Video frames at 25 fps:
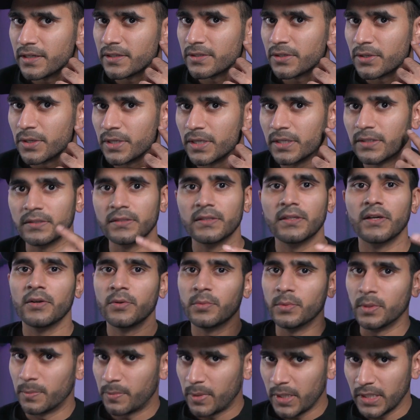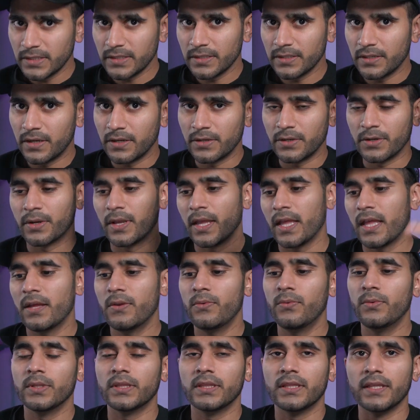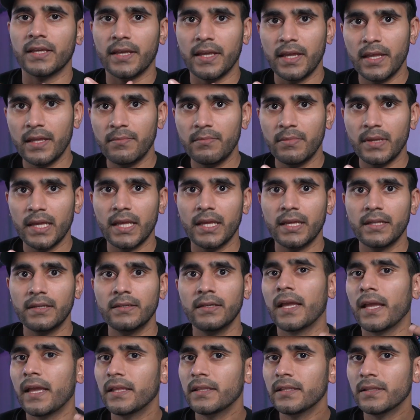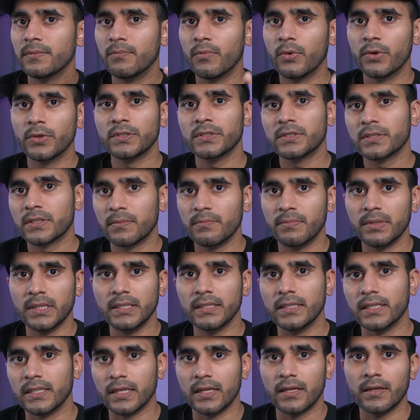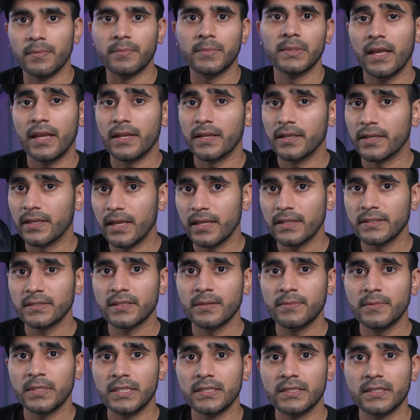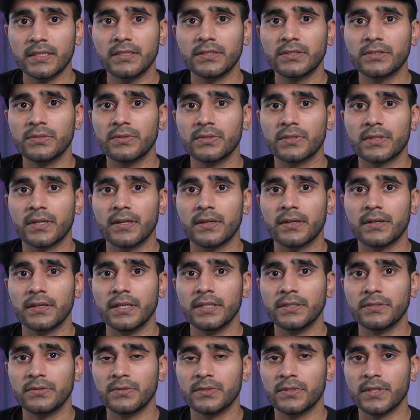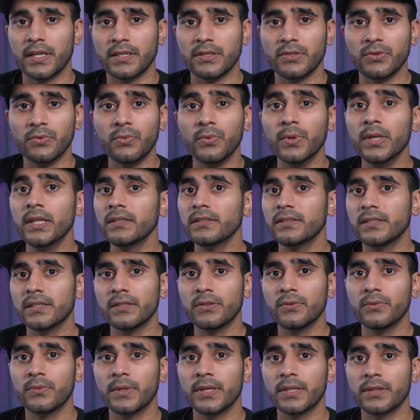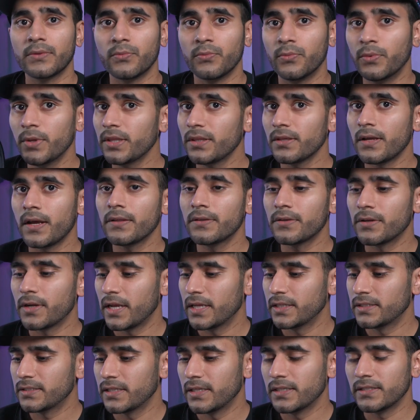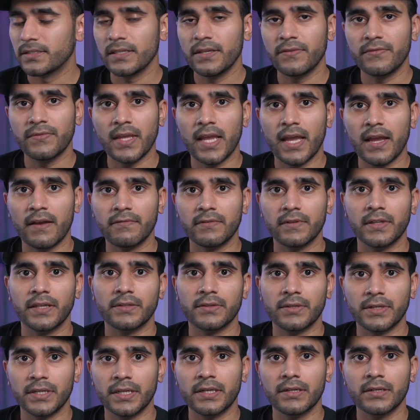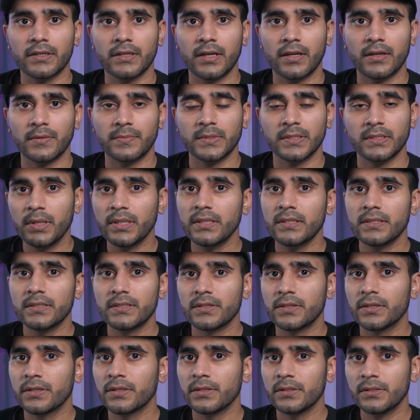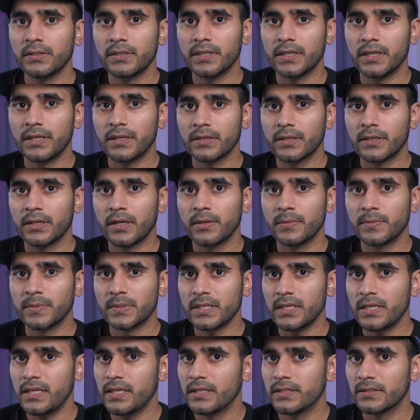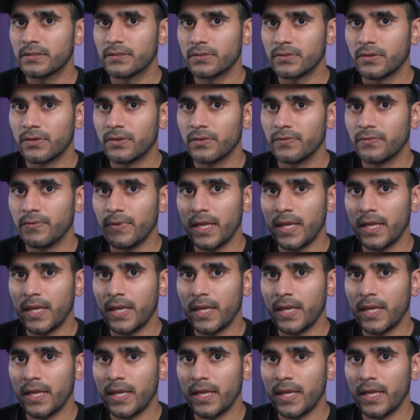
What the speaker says: on your earlobe, the pressing on your head with the headband, and the moisture building up. And again, some of these issues are issues that you will deal with other headsets if they have leather ear cups, but the circular ear cups is sort of